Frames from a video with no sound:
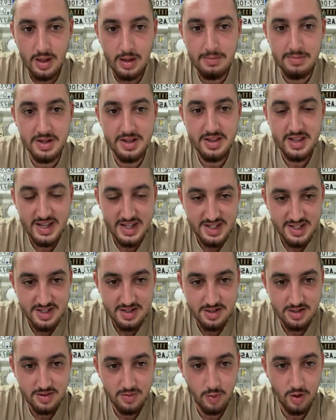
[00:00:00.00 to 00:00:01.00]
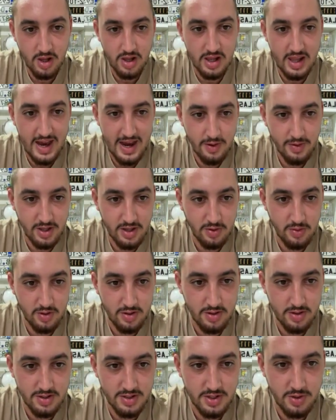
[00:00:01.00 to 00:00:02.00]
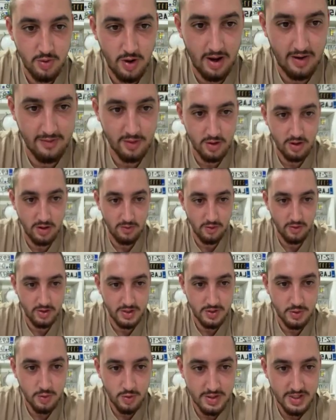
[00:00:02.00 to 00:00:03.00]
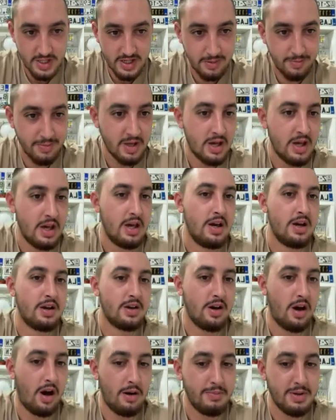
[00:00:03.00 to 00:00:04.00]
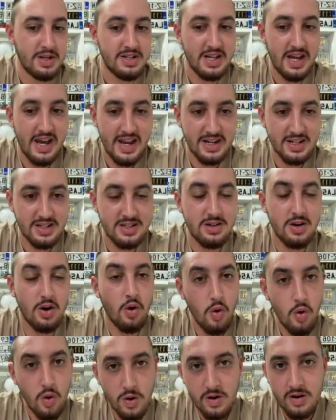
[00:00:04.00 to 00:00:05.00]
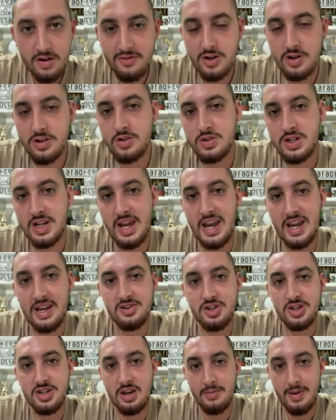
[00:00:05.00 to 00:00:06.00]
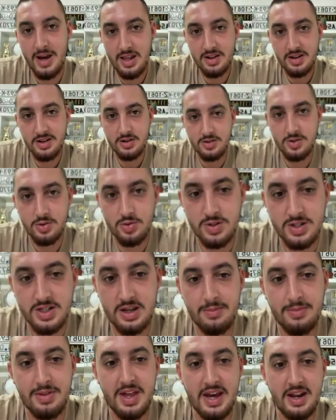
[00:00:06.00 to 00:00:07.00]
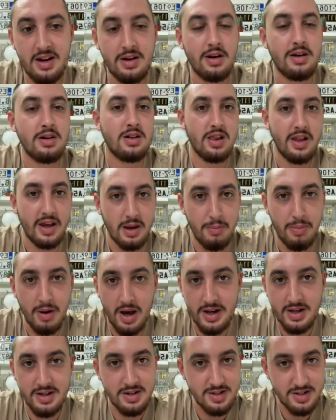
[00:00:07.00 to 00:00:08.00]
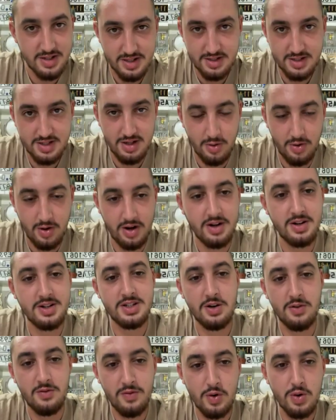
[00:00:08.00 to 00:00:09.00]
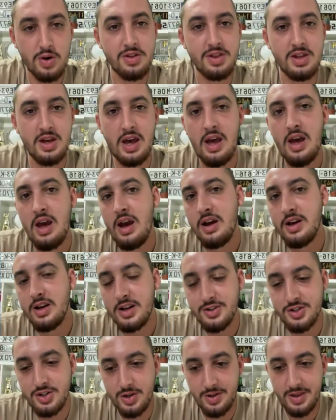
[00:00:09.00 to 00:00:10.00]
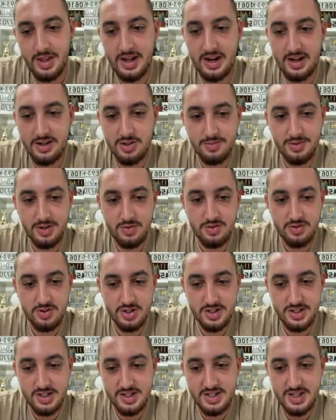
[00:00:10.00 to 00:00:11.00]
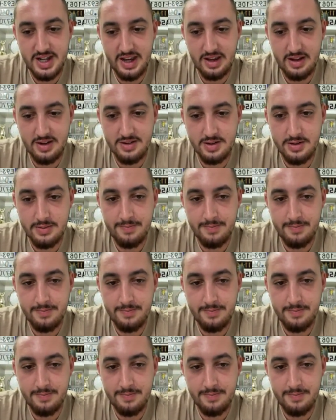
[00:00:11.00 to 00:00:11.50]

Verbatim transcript: But this will allow you to hover over the tooltip, copy text, or if you're using HTML in your tooltip, then click buttons, so on and so forth. I'll show you that attribute in just a second.